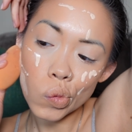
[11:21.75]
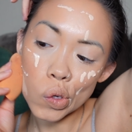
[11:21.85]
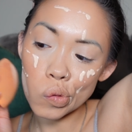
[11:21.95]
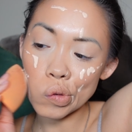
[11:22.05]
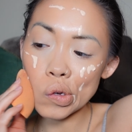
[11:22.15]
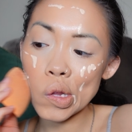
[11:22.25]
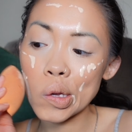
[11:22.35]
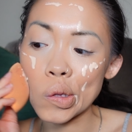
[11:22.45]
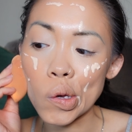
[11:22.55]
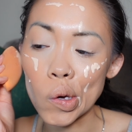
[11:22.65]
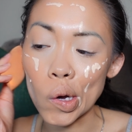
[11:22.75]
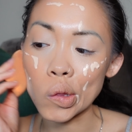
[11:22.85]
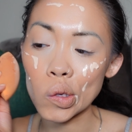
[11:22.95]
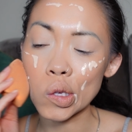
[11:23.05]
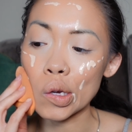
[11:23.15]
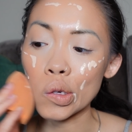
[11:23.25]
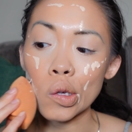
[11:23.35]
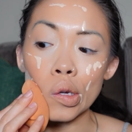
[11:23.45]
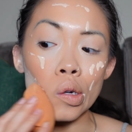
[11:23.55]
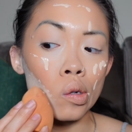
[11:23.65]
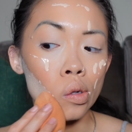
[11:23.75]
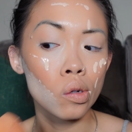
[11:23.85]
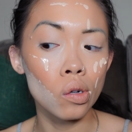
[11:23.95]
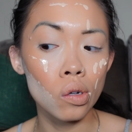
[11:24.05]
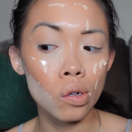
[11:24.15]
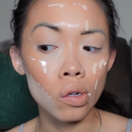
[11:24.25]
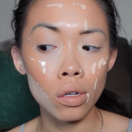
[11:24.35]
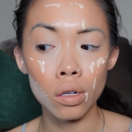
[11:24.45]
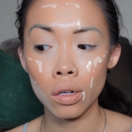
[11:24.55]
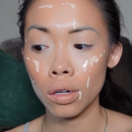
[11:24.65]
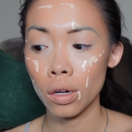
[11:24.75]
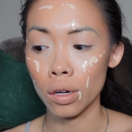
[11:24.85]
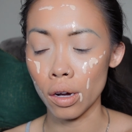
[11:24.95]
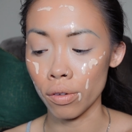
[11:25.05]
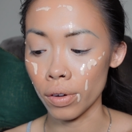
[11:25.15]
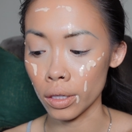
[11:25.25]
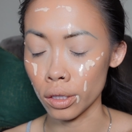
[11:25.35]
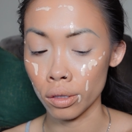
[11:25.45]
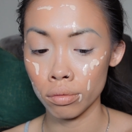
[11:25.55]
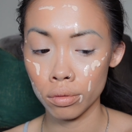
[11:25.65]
I feel like they got this idea Oh, fuck no.